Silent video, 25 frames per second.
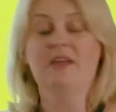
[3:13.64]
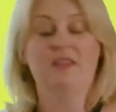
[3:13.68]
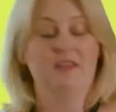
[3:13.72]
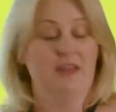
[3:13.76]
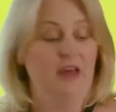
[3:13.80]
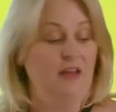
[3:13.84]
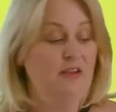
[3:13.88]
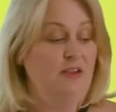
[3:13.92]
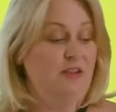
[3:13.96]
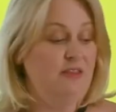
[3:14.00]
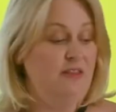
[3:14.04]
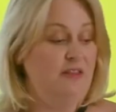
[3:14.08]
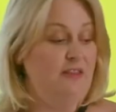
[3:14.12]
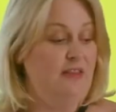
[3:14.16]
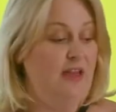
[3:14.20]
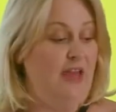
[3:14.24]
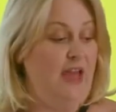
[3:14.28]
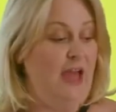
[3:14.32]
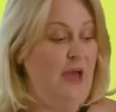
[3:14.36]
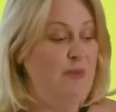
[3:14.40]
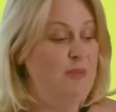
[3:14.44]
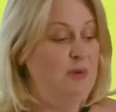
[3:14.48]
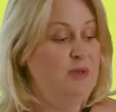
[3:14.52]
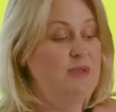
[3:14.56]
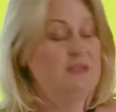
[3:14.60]
The other thing that
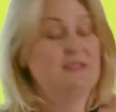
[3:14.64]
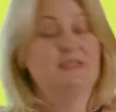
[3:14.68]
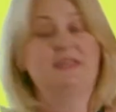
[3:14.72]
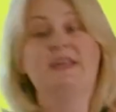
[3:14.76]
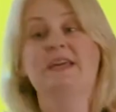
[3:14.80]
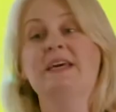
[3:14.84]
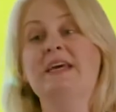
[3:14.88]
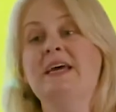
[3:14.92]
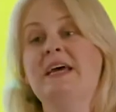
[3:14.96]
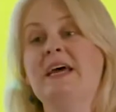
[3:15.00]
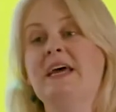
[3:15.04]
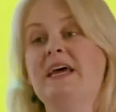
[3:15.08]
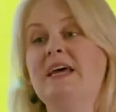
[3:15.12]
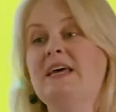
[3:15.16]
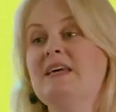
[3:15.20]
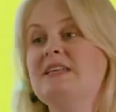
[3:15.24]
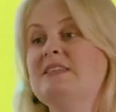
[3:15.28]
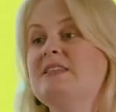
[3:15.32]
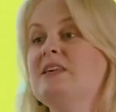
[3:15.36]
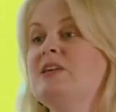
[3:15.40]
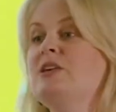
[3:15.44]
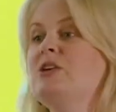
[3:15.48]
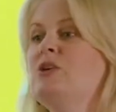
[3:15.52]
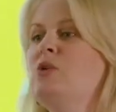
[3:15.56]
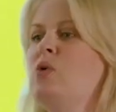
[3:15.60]
happens is
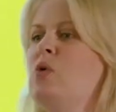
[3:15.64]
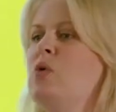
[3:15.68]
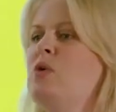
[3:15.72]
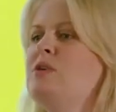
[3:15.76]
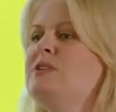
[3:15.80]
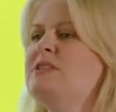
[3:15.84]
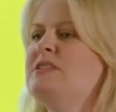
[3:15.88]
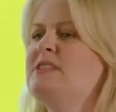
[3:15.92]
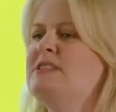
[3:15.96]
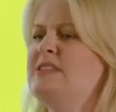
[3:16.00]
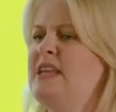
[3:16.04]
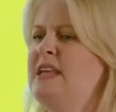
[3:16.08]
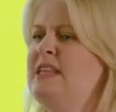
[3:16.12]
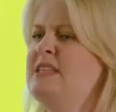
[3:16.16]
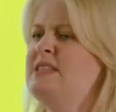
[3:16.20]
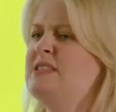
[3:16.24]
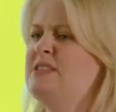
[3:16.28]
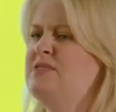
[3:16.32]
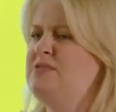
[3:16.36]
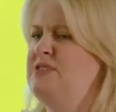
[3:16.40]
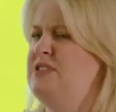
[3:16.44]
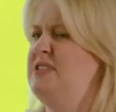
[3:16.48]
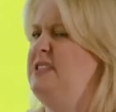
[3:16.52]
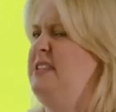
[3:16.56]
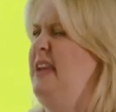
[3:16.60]
that your sense
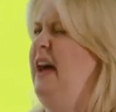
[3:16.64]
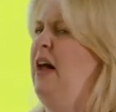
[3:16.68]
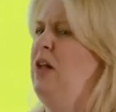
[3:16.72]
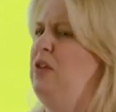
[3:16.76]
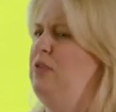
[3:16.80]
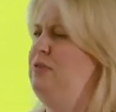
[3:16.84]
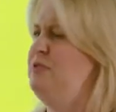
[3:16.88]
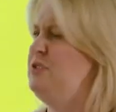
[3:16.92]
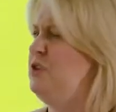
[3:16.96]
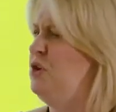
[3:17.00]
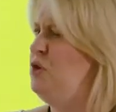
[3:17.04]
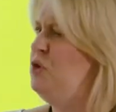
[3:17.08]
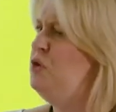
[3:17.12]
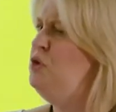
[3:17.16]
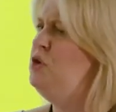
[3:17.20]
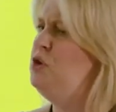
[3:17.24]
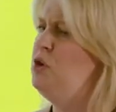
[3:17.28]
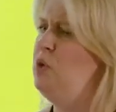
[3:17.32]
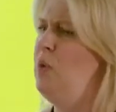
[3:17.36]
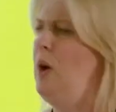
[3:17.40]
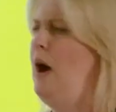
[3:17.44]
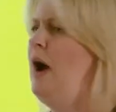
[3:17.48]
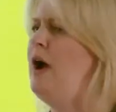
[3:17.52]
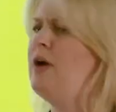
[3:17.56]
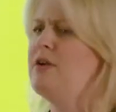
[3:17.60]
of self, so who
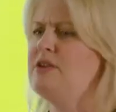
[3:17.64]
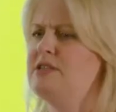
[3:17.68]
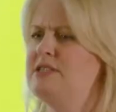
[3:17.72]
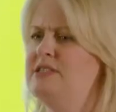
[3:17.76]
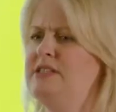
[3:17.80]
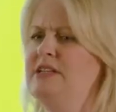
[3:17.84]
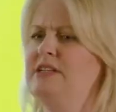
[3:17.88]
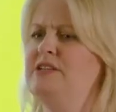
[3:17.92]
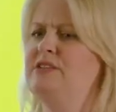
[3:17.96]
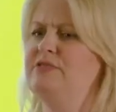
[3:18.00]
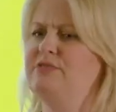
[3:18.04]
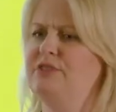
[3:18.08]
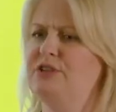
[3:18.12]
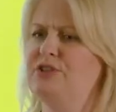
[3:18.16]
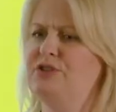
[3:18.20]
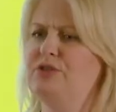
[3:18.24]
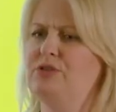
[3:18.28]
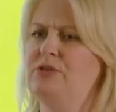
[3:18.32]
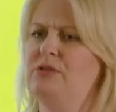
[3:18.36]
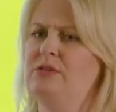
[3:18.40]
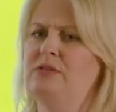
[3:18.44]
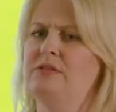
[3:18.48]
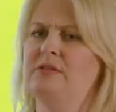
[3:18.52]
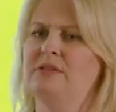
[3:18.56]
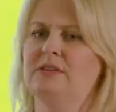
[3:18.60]
you are as an
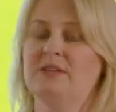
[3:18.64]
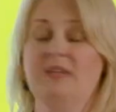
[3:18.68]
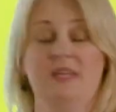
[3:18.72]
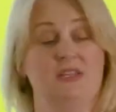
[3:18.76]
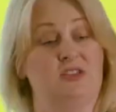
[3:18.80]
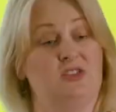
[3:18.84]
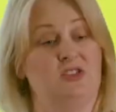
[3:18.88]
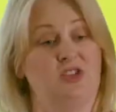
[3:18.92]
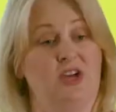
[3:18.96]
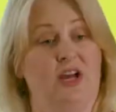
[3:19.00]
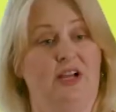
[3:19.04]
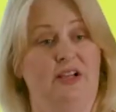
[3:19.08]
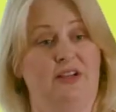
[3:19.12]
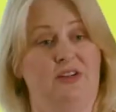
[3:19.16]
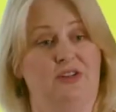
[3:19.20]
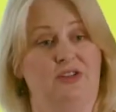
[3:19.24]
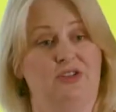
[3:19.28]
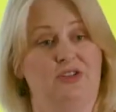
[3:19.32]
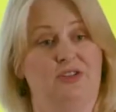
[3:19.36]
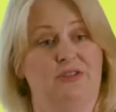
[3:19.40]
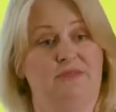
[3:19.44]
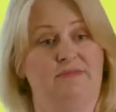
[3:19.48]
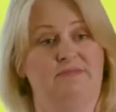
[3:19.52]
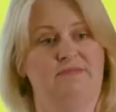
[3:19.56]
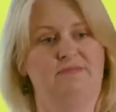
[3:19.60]
individual, gets
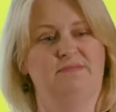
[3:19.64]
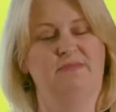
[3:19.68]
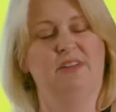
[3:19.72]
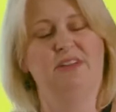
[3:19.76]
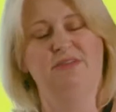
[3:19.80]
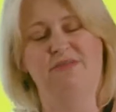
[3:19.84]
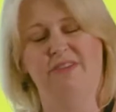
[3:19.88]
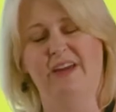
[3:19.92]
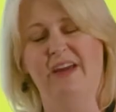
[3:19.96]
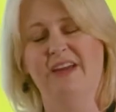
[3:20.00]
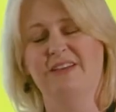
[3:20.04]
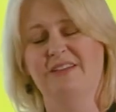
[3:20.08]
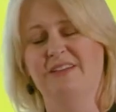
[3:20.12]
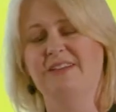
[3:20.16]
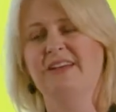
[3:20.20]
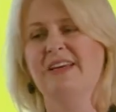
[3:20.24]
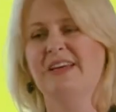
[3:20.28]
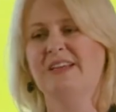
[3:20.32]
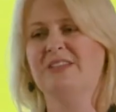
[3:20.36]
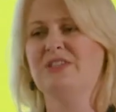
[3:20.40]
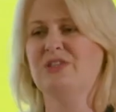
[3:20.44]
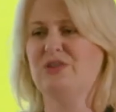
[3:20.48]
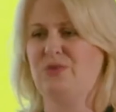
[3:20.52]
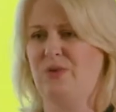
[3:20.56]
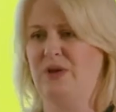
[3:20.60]
challenged. In fact, it
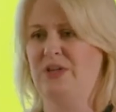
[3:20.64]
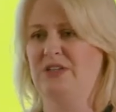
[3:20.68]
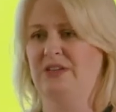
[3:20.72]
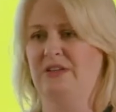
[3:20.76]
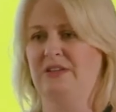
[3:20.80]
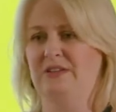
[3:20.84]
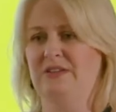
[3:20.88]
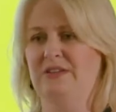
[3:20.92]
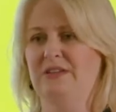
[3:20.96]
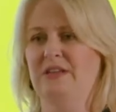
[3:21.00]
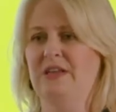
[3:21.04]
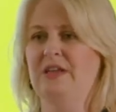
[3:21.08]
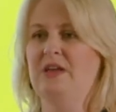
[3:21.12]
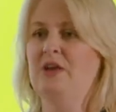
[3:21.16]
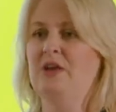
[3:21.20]
gets threatened.